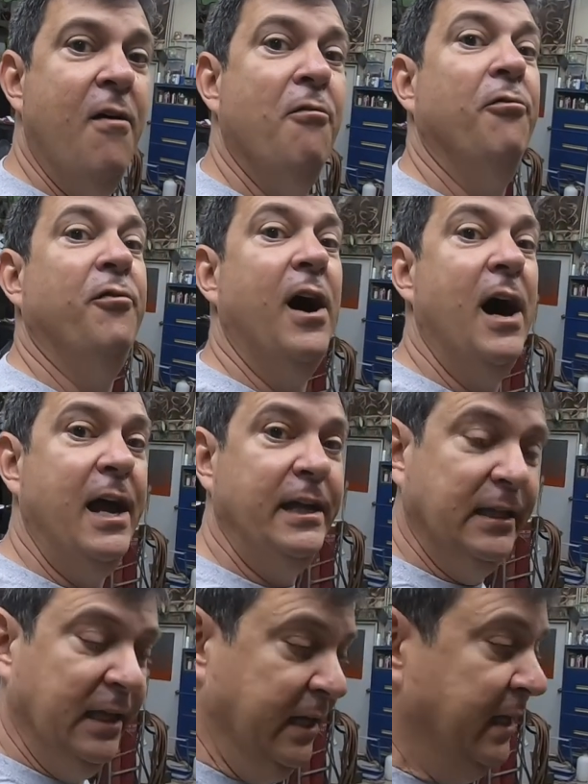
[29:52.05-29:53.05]

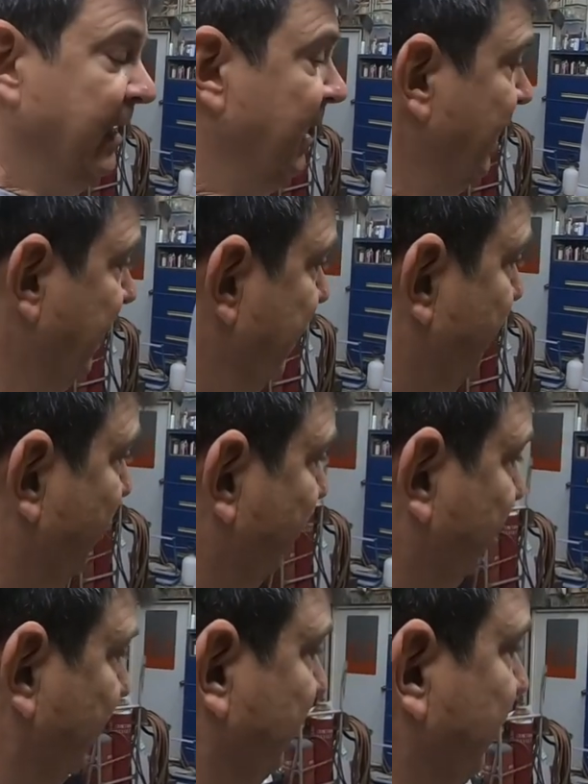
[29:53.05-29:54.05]
Finally, need to put
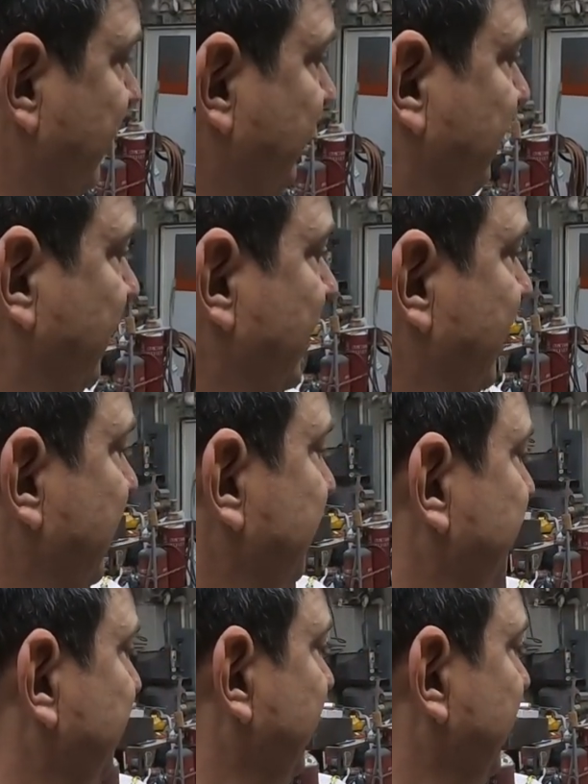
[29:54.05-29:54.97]
some seats in it.